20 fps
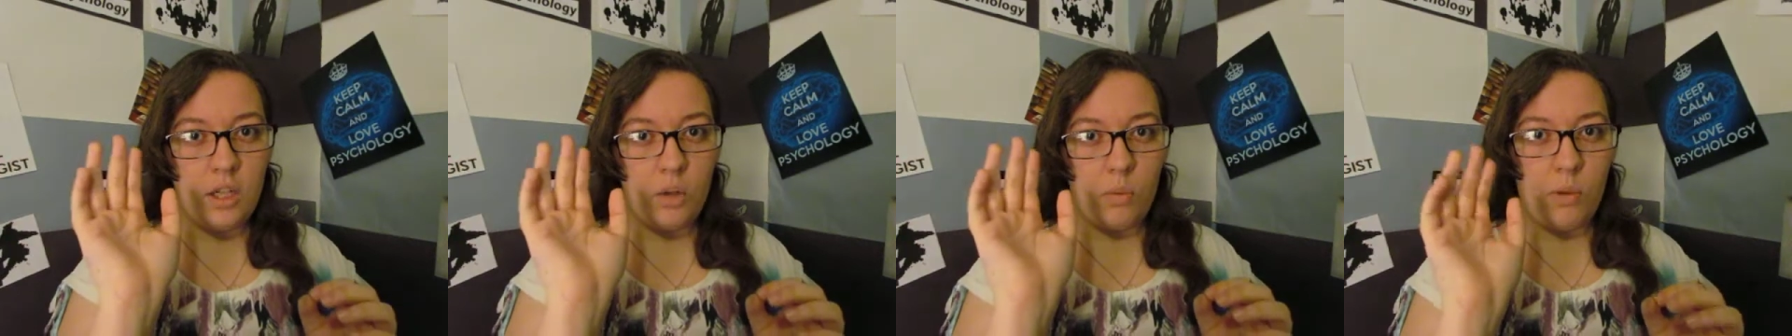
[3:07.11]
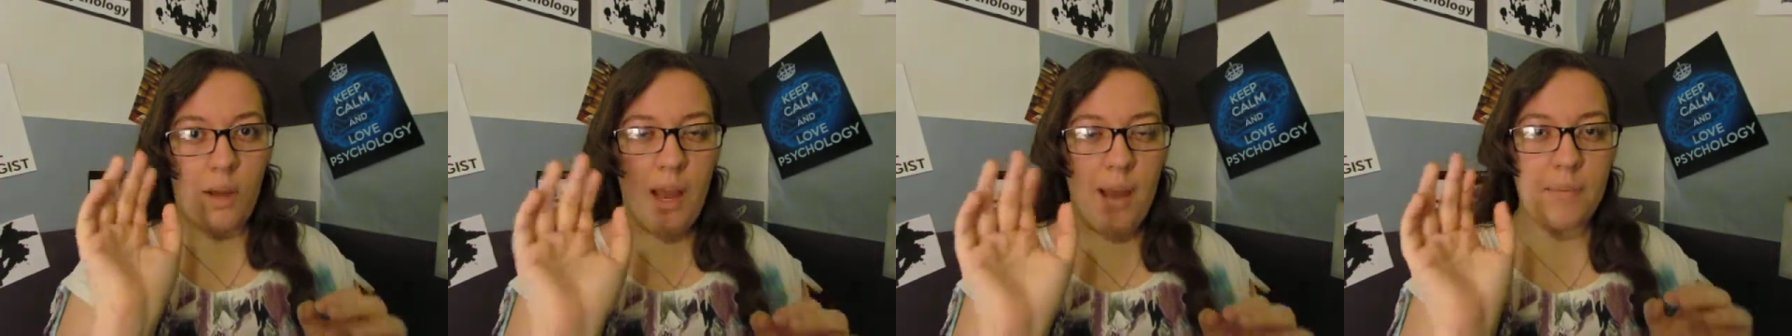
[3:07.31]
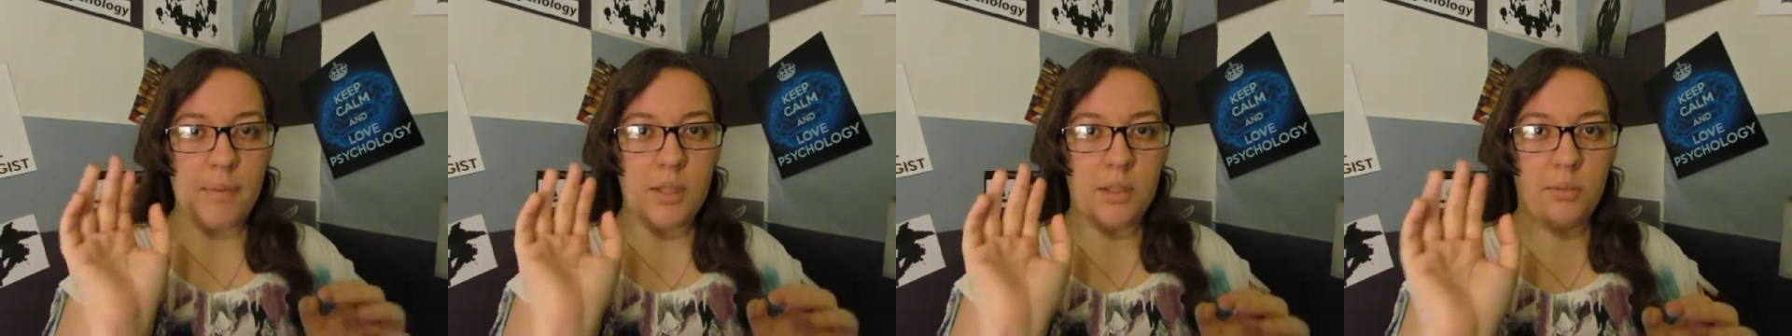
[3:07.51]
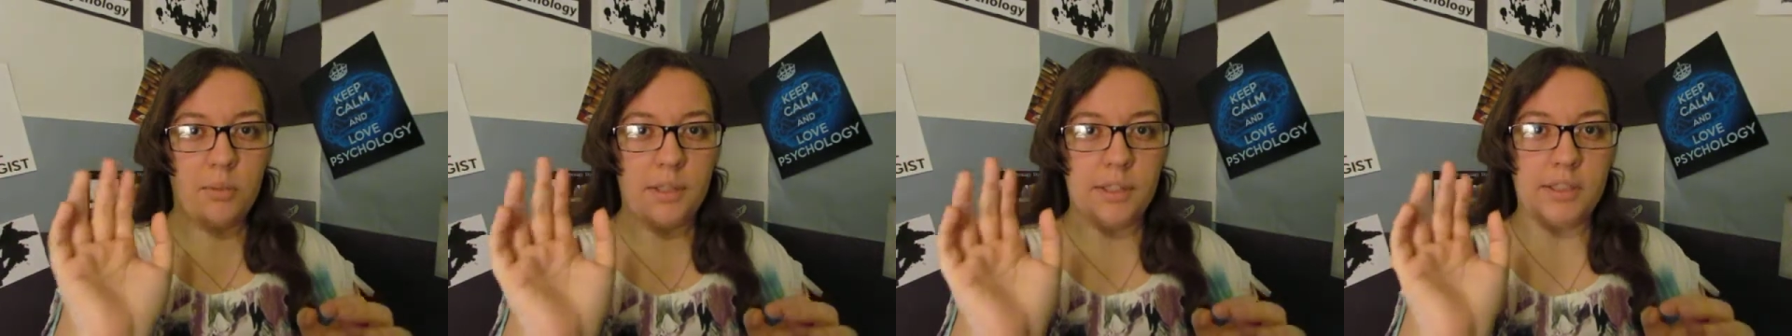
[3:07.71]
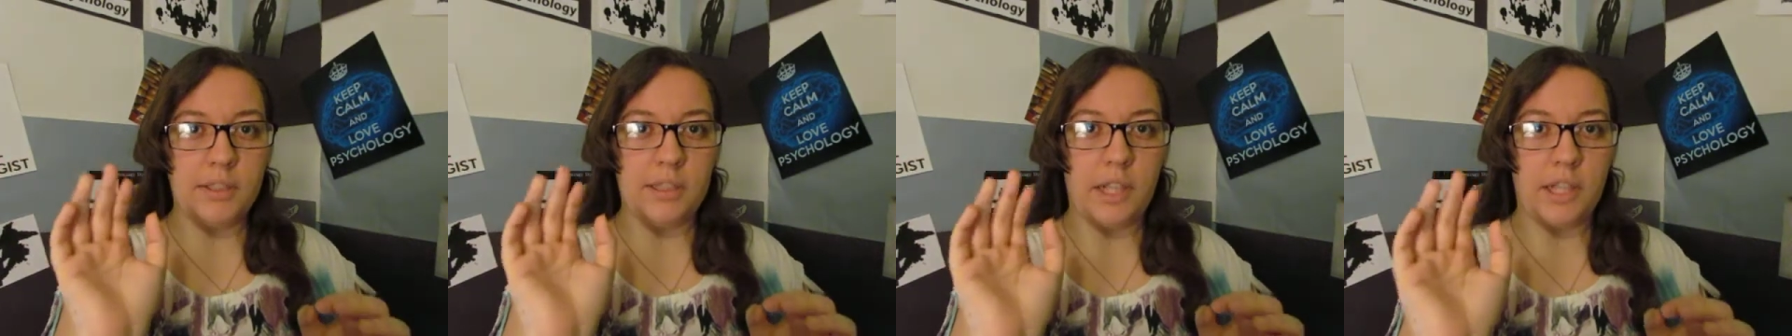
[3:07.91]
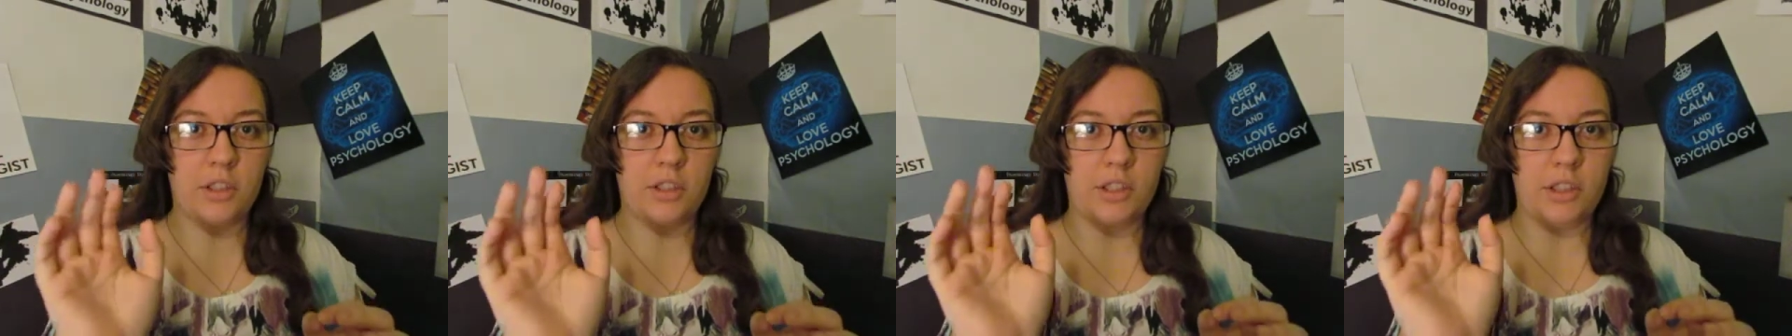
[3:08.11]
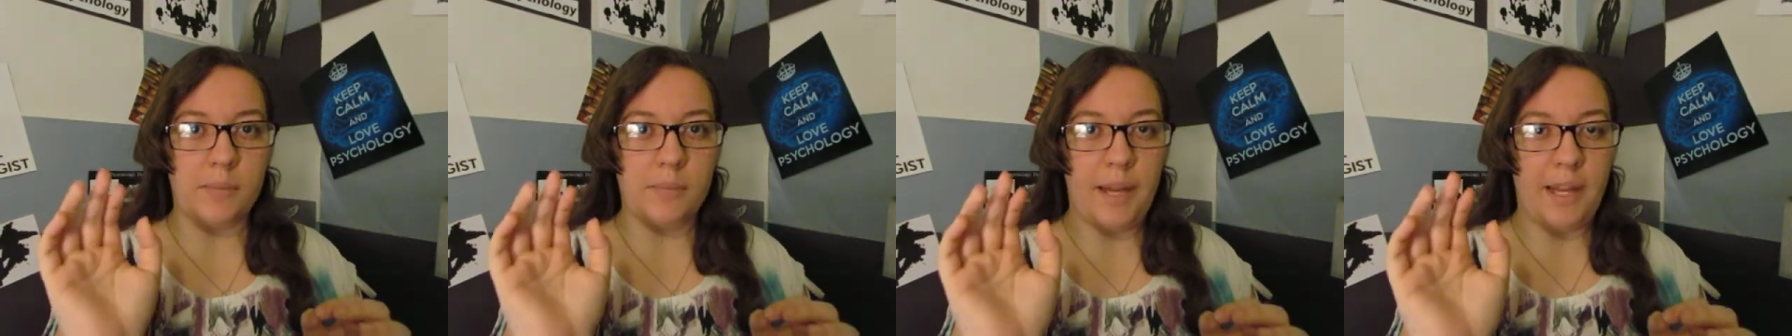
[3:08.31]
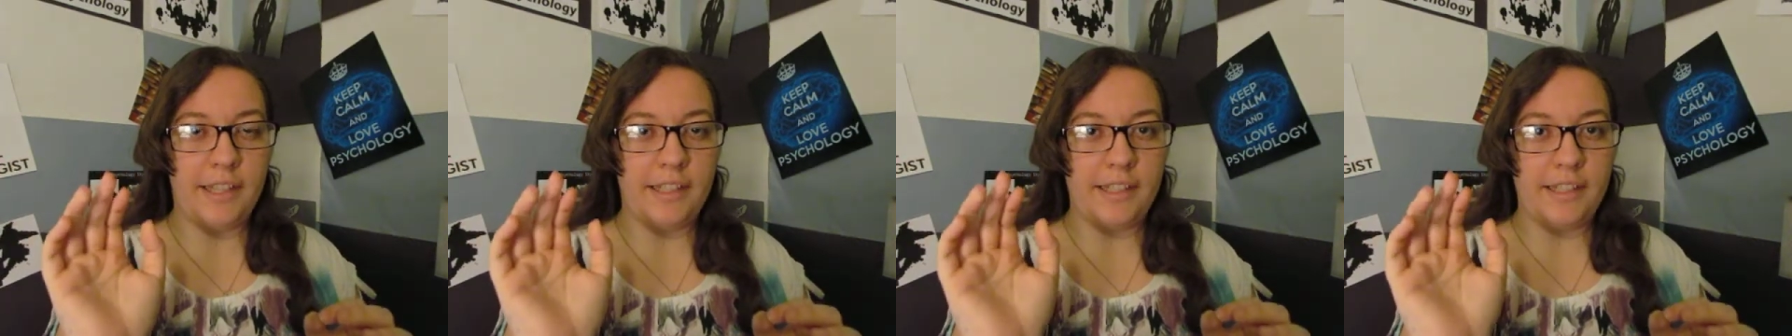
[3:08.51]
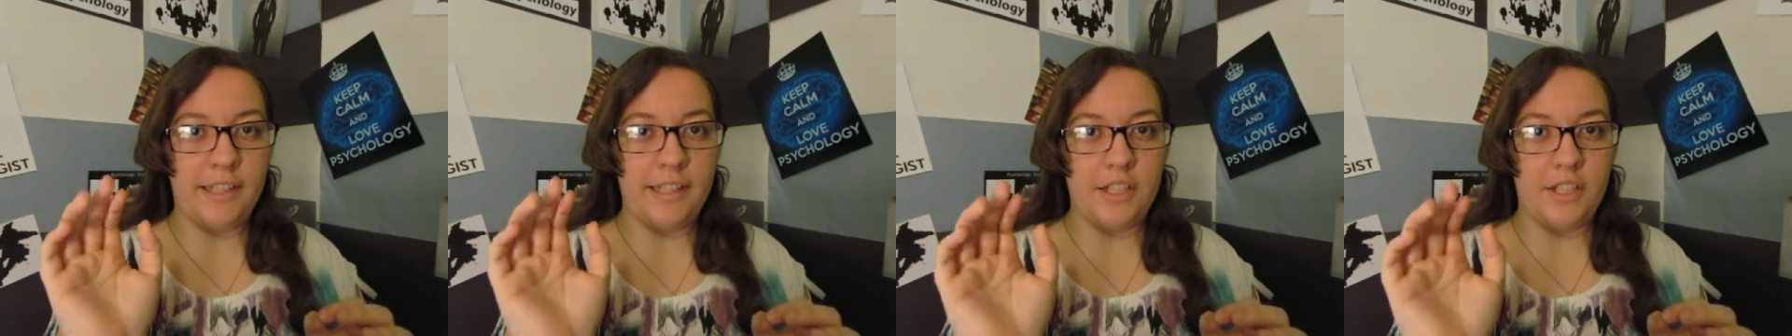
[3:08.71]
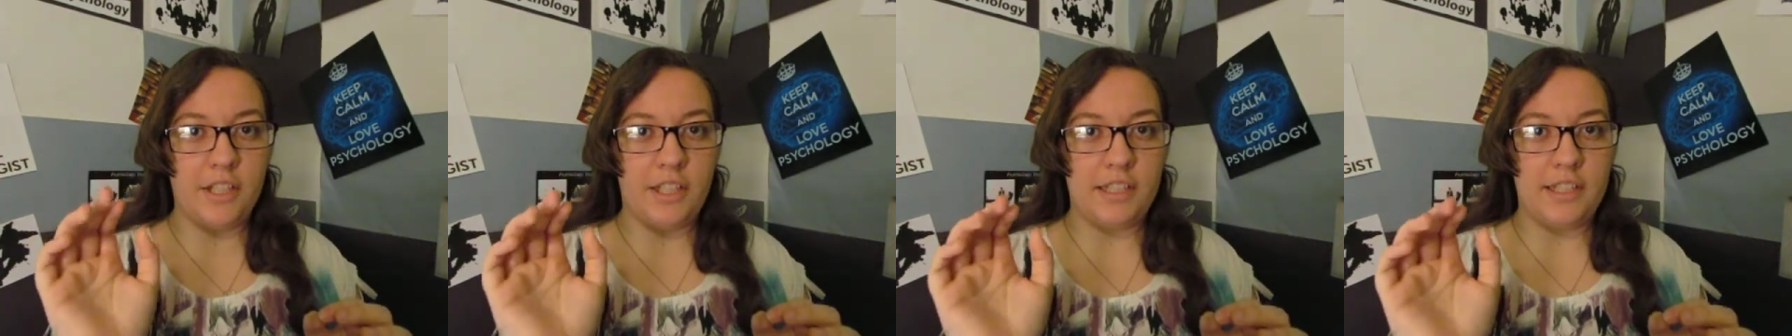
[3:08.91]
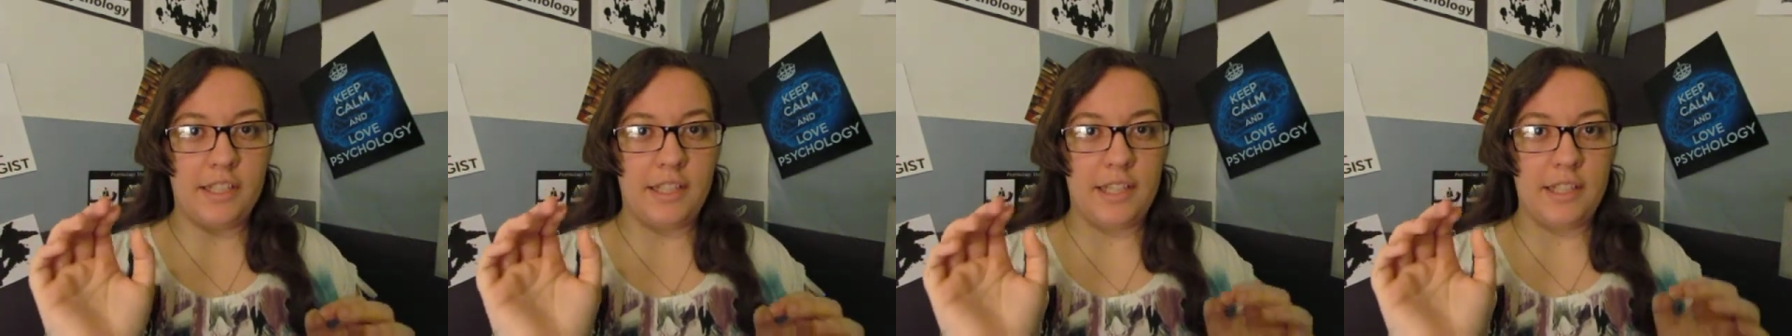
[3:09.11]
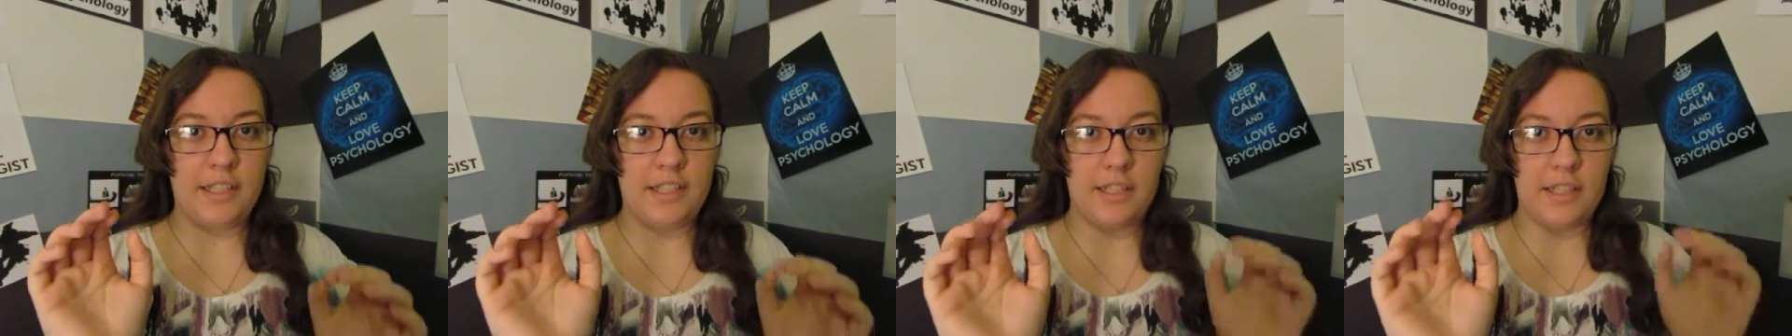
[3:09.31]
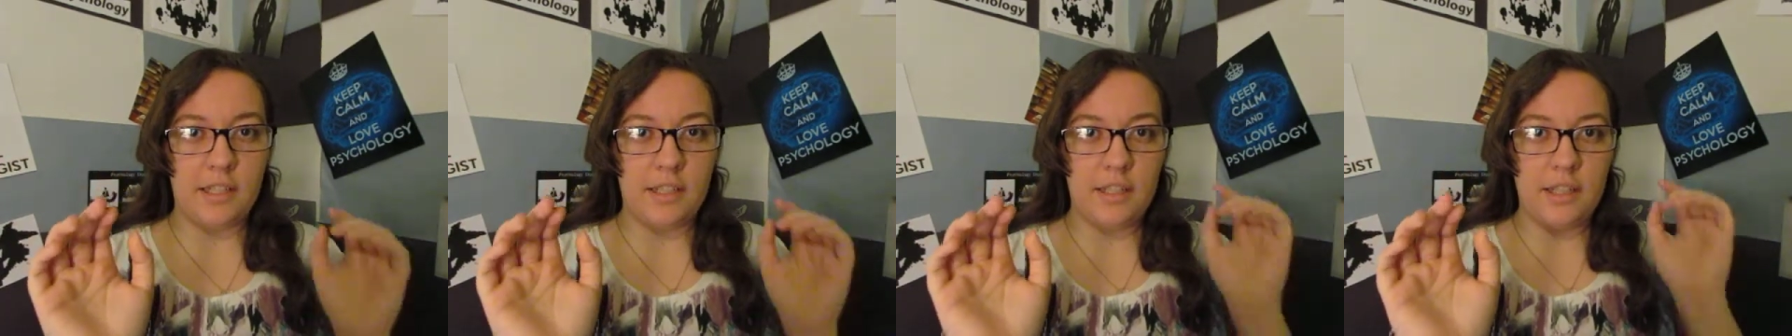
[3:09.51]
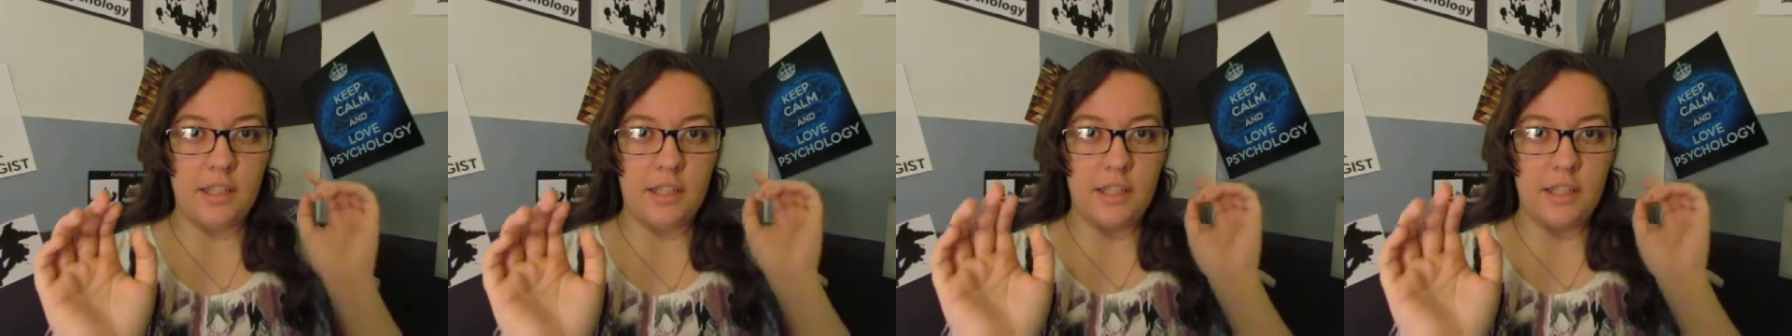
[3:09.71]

What happens with psychosomatic conditions is